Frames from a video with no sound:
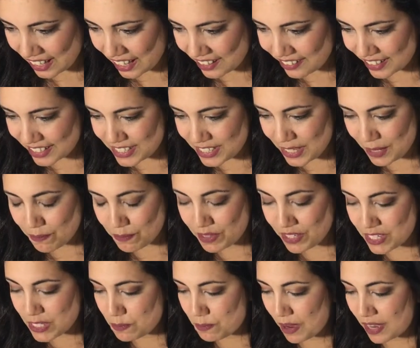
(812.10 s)
the team
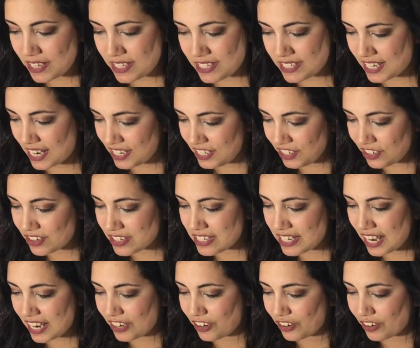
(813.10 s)
disbands 10 years
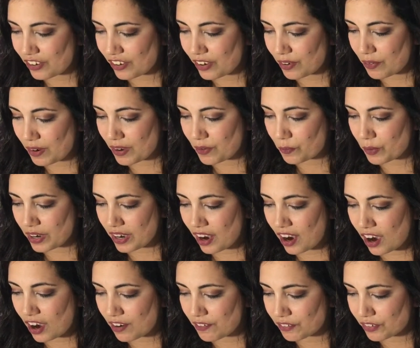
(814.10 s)
later, and when
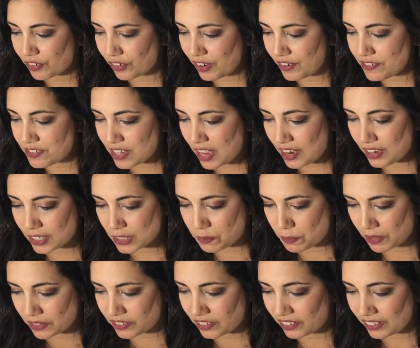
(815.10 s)
Harv
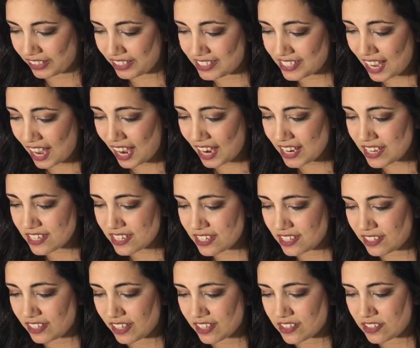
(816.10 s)
unexpectedly dies,
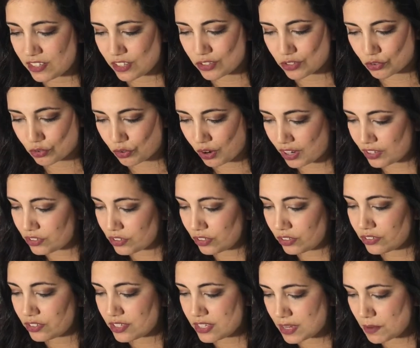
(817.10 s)
these
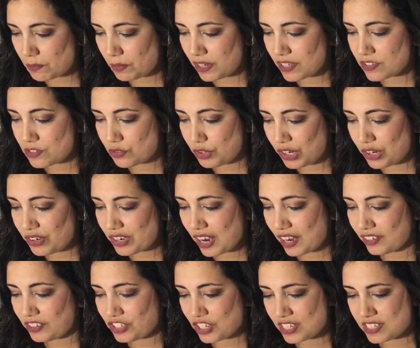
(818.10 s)
disgruntled siblings
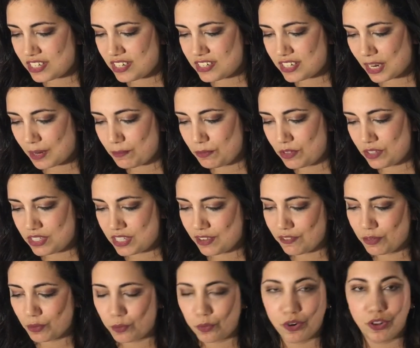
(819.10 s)
reunite just in time to
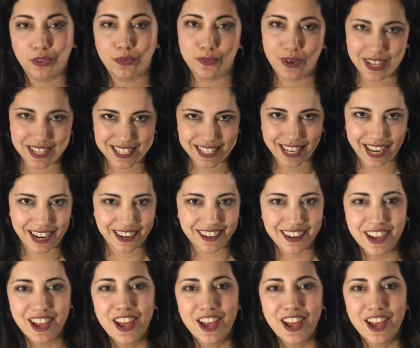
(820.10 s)
save the world once again.